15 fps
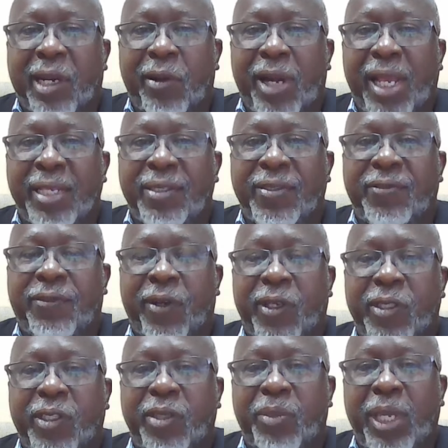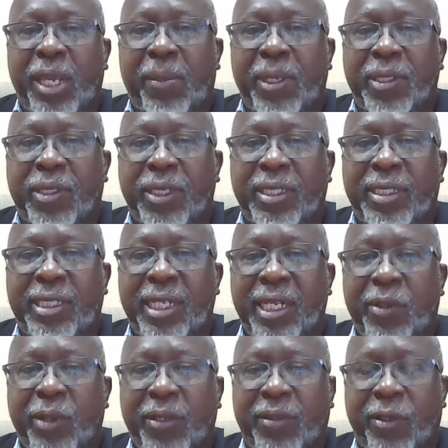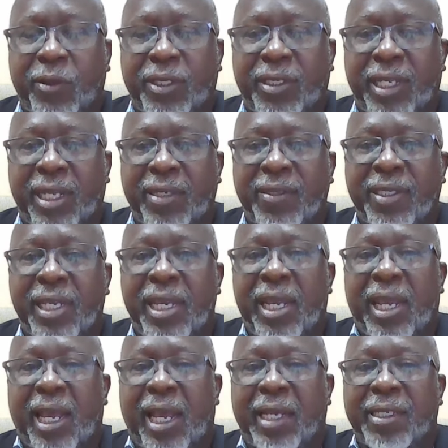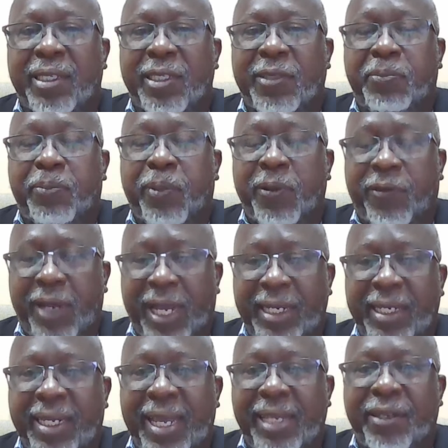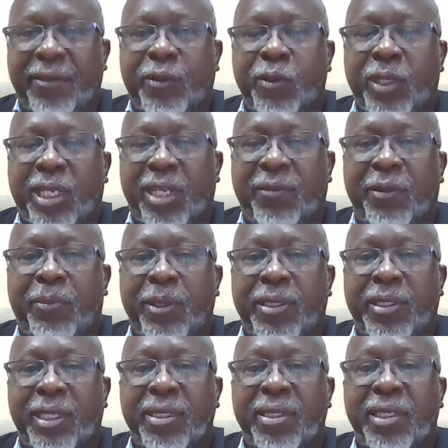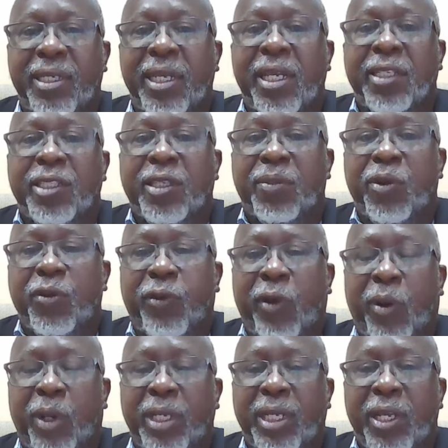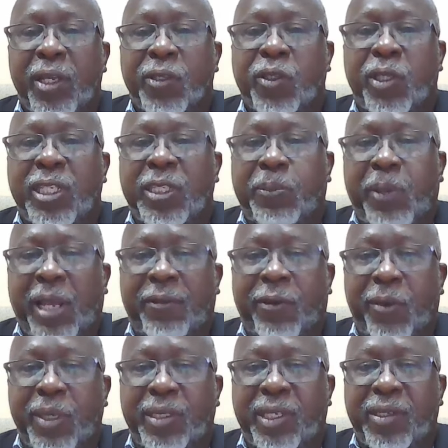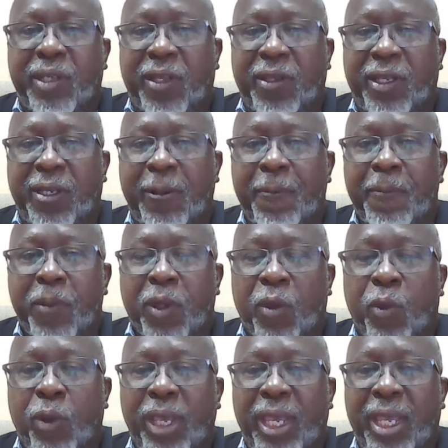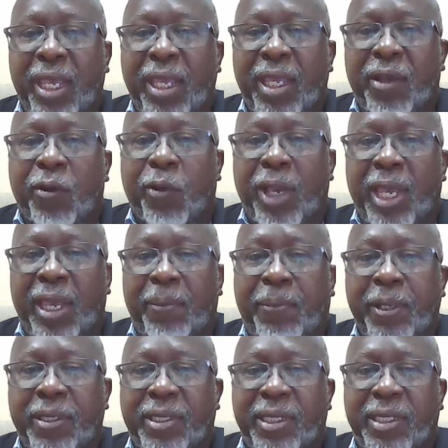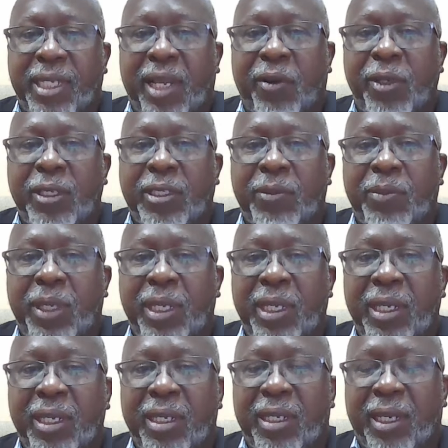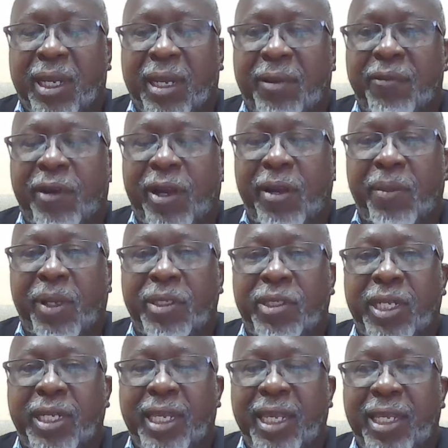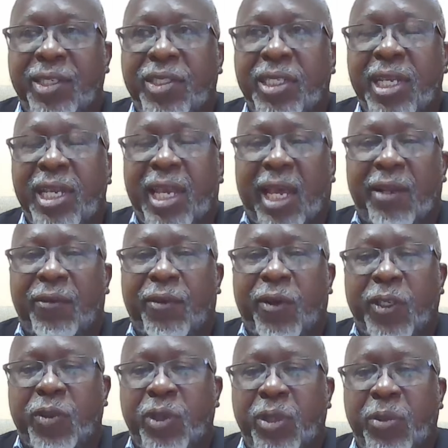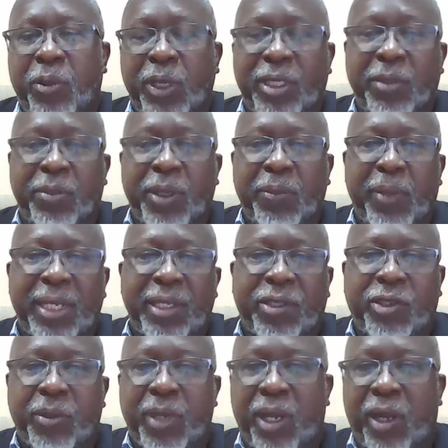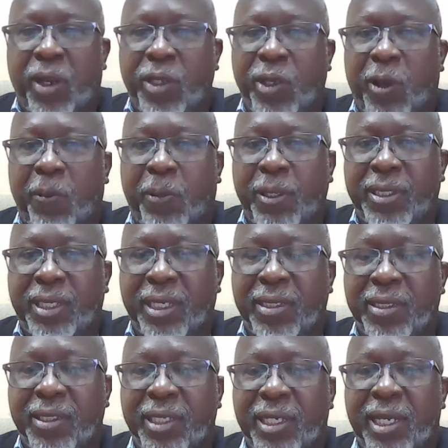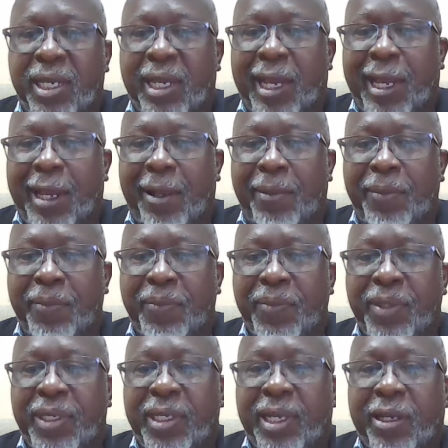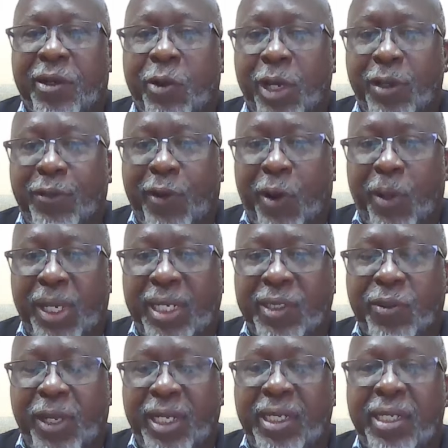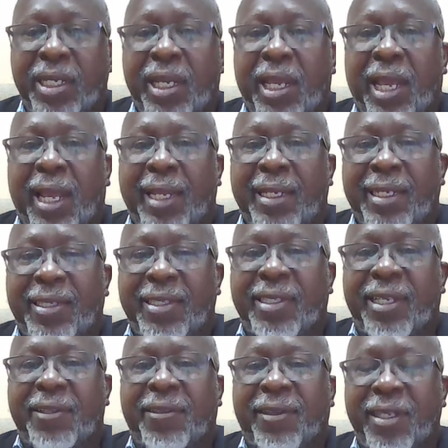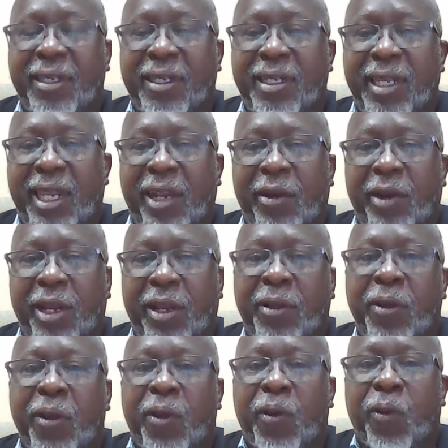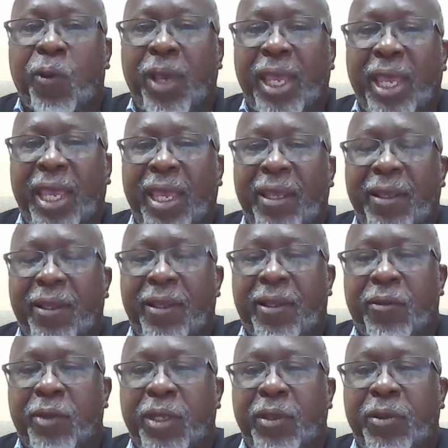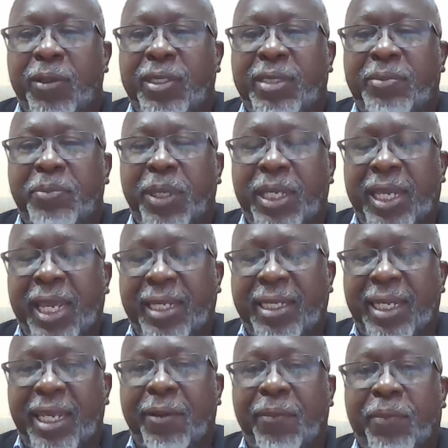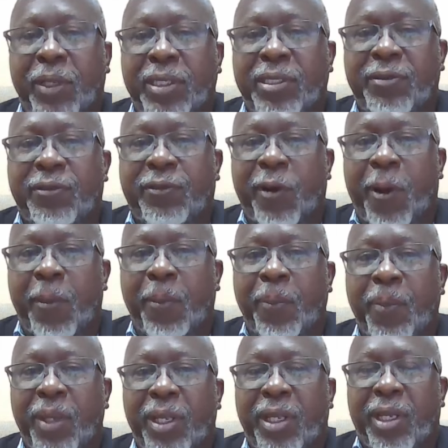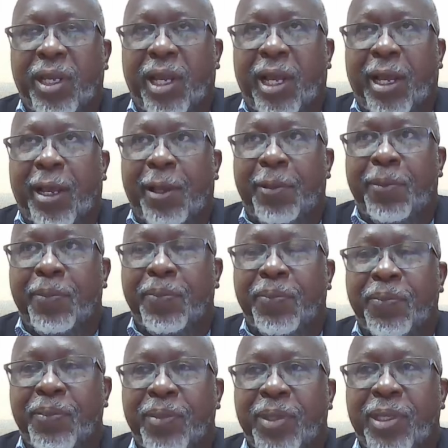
that arise for us to be able to deal with those things and to provide the kind of toolkit for persons to move forward. So this platform is another way where persons are going to be very much engaged. And of course, we're going to be mainstreaming our young persons going forward as well. And this is our third area where we will be getting input from the